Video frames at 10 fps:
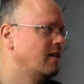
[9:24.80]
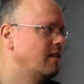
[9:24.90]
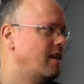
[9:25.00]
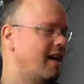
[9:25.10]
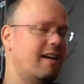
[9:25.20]

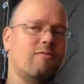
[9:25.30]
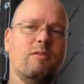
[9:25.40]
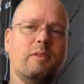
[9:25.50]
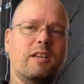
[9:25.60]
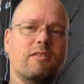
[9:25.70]
yeah, it'll
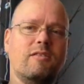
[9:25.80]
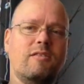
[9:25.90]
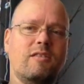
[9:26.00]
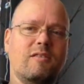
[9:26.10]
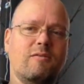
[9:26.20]
be good
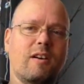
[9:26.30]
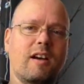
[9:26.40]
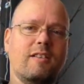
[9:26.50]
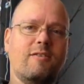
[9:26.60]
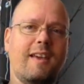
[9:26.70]
to
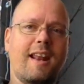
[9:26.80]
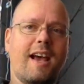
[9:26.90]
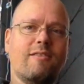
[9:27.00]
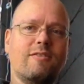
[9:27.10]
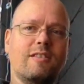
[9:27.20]
get
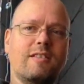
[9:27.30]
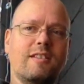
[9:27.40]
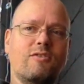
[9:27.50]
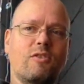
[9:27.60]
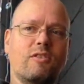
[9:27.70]
out and
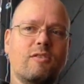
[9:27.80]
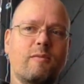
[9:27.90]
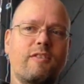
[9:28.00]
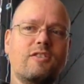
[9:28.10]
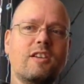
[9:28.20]
enjoy some
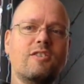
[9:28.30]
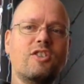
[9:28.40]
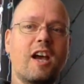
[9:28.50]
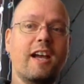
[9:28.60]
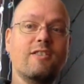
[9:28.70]
of the
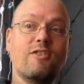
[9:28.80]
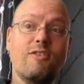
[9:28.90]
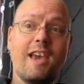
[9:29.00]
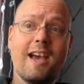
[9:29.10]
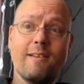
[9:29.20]
sunshine. So
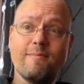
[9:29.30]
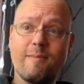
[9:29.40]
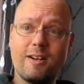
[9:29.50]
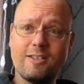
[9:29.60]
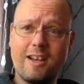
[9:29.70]
yeah,
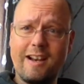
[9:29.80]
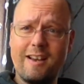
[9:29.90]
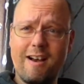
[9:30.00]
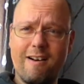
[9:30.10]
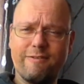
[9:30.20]
Mark signing
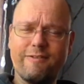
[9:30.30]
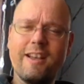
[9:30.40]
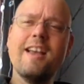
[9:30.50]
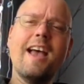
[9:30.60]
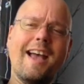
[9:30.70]
off,
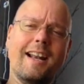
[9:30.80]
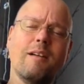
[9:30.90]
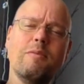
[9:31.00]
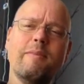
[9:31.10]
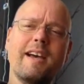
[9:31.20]
and I'll
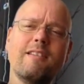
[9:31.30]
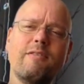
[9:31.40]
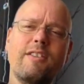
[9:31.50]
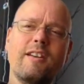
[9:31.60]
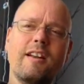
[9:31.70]
be back
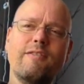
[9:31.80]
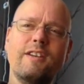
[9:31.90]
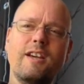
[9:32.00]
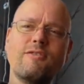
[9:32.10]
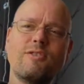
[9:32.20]
with another
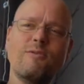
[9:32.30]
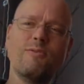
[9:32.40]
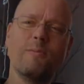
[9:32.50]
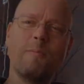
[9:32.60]
video soon.